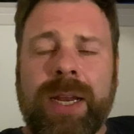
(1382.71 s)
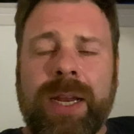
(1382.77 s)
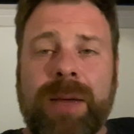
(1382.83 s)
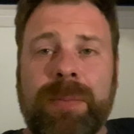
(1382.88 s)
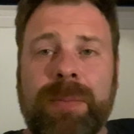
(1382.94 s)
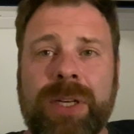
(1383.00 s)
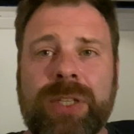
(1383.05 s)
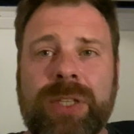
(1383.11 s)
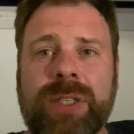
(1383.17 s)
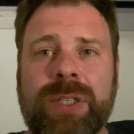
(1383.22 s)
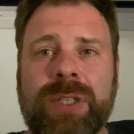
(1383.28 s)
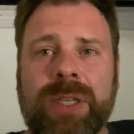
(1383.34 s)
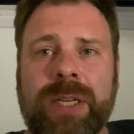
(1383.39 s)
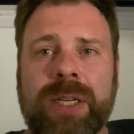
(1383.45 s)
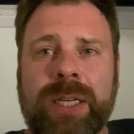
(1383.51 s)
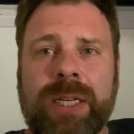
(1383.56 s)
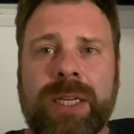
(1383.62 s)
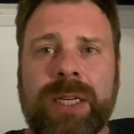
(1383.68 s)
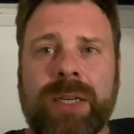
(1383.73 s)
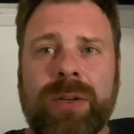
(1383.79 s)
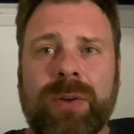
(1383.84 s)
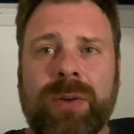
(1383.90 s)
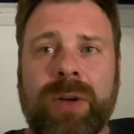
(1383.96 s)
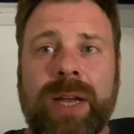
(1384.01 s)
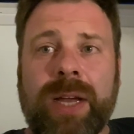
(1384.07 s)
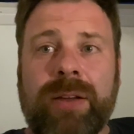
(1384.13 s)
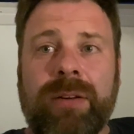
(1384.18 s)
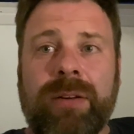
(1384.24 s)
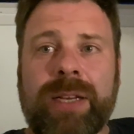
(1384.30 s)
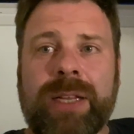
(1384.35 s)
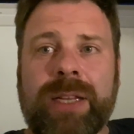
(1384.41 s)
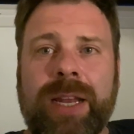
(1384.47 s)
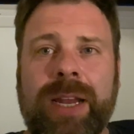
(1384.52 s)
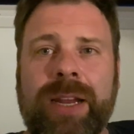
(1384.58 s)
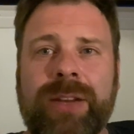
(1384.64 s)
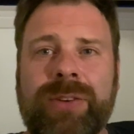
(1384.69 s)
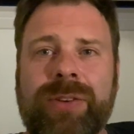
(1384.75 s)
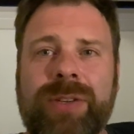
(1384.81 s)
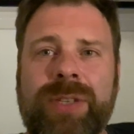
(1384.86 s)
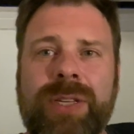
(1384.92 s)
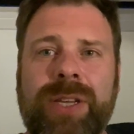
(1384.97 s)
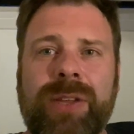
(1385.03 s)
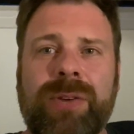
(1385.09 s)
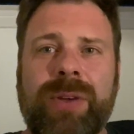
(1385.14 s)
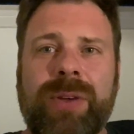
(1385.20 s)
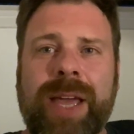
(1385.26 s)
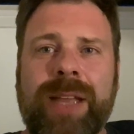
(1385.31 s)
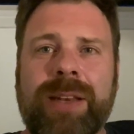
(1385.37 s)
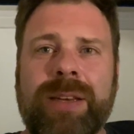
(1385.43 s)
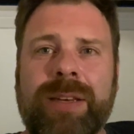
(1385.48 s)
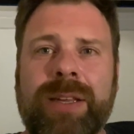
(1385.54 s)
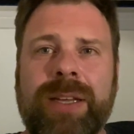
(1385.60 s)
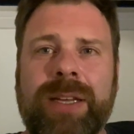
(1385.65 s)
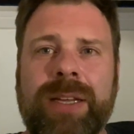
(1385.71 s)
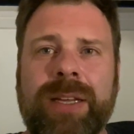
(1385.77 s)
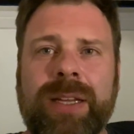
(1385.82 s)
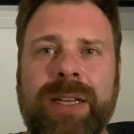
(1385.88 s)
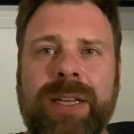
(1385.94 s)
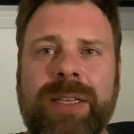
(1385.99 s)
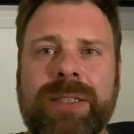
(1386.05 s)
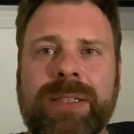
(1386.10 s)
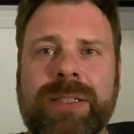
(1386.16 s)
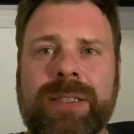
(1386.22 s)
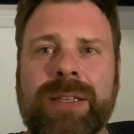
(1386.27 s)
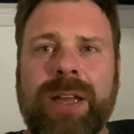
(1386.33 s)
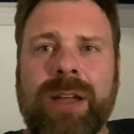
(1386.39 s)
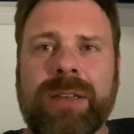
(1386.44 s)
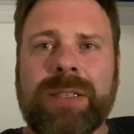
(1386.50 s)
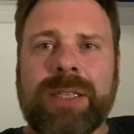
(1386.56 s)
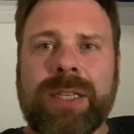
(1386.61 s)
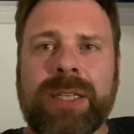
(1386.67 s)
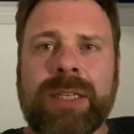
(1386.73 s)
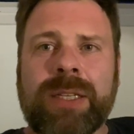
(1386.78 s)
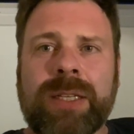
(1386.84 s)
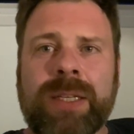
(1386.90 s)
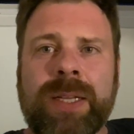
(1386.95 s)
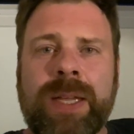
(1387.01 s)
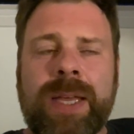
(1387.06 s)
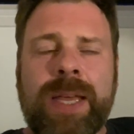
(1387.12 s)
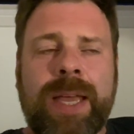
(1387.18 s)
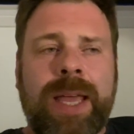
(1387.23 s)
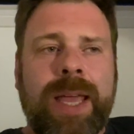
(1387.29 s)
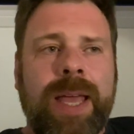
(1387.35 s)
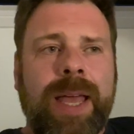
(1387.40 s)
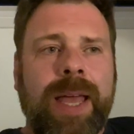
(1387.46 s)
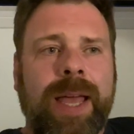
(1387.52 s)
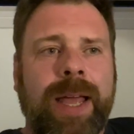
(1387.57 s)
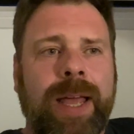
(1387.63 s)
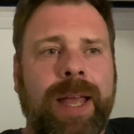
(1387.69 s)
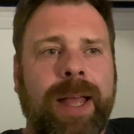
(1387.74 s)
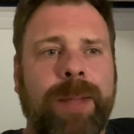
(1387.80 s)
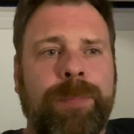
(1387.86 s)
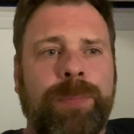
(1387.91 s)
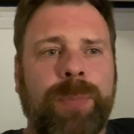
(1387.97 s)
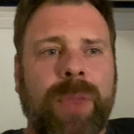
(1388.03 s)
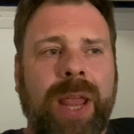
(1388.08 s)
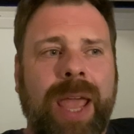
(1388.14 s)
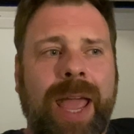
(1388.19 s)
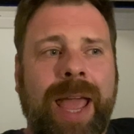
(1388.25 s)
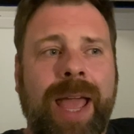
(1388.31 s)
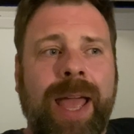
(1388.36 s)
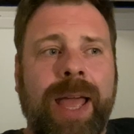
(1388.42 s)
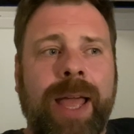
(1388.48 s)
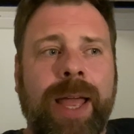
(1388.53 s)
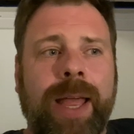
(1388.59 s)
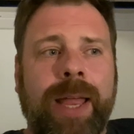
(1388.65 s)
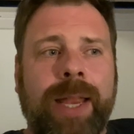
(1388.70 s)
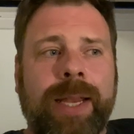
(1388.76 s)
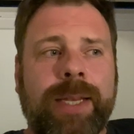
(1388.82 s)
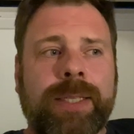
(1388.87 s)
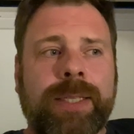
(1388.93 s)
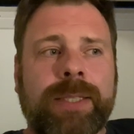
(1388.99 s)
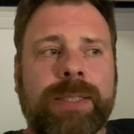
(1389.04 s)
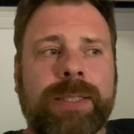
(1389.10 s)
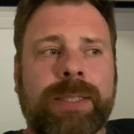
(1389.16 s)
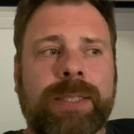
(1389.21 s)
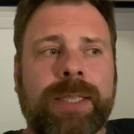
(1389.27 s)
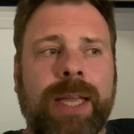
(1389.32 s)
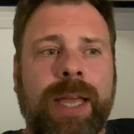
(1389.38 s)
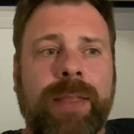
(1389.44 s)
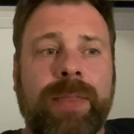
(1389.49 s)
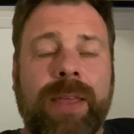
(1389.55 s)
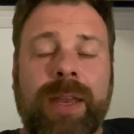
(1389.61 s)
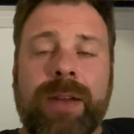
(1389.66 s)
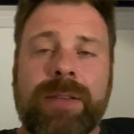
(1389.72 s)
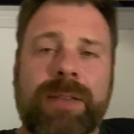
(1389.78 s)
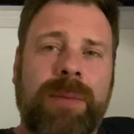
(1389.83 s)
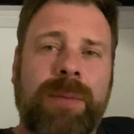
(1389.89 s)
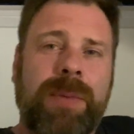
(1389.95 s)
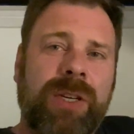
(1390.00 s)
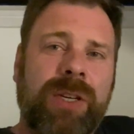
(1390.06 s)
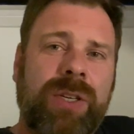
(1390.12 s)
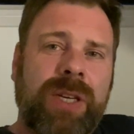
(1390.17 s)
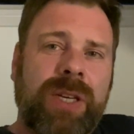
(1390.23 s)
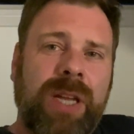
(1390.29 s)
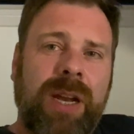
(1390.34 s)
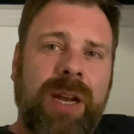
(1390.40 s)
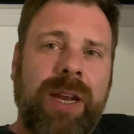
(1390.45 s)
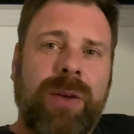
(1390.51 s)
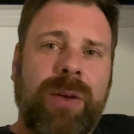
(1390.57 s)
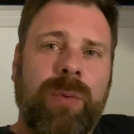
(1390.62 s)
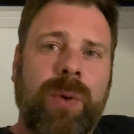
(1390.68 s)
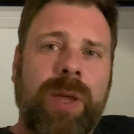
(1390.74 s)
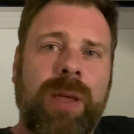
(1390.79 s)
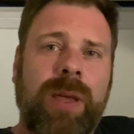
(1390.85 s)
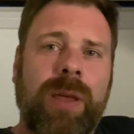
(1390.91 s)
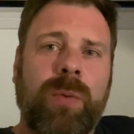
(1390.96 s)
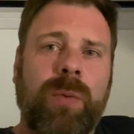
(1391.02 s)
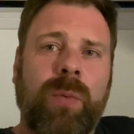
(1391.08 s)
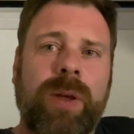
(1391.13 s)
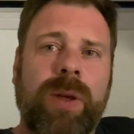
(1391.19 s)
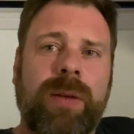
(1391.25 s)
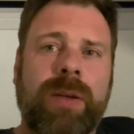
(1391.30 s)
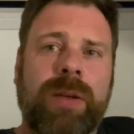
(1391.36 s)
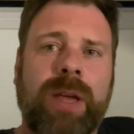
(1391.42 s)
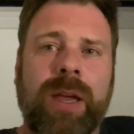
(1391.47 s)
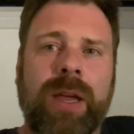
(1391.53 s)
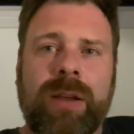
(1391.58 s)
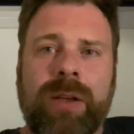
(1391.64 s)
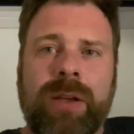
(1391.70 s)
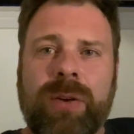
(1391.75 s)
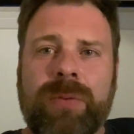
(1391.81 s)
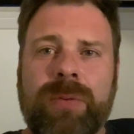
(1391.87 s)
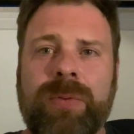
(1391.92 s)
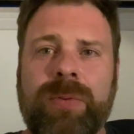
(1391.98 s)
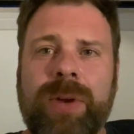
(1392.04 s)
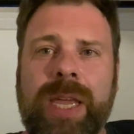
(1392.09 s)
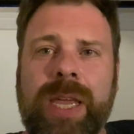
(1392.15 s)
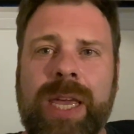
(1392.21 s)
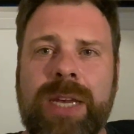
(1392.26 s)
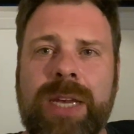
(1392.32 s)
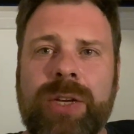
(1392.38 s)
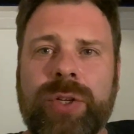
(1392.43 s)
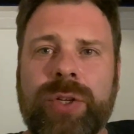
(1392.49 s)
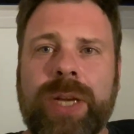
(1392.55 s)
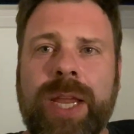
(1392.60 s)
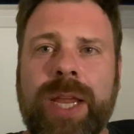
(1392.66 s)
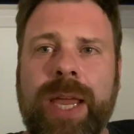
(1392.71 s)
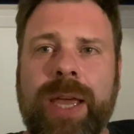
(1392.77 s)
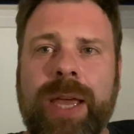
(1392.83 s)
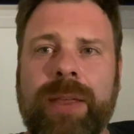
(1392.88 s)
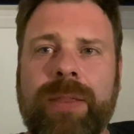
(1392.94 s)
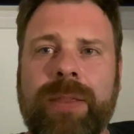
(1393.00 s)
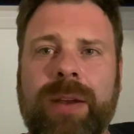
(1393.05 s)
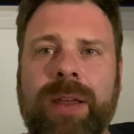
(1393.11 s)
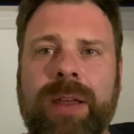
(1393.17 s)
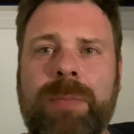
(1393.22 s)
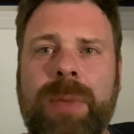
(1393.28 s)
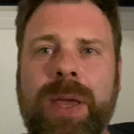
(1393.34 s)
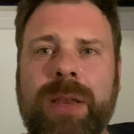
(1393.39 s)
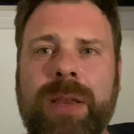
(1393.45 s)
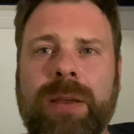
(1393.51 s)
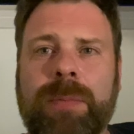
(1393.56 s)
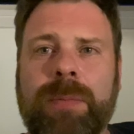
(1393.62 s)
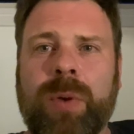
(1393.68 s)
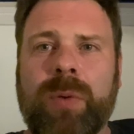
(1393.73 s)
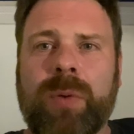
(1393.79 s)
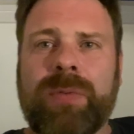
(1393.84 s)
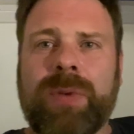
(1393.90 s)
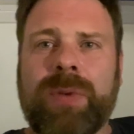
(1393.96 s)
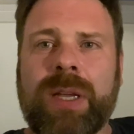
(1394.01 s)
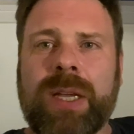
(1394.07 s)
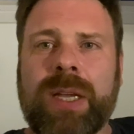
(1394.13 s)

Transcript: how much or how little electricity you get as a starter. And then, as I mentioned earlier, we kind of got a free kitchen here that I picked up off